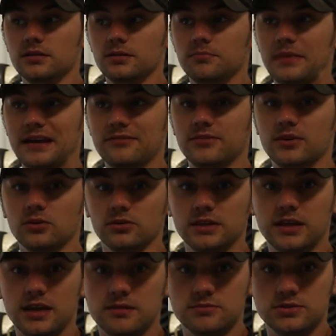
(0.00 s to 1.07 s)
MAGFED only
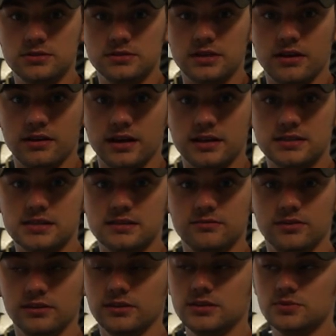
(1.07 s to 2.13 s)
games down at S C
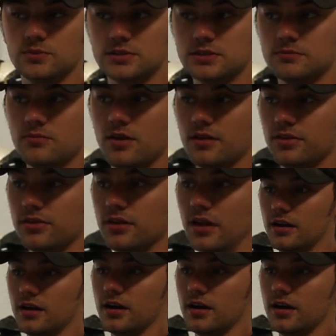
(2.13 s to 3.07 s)
Village once a month,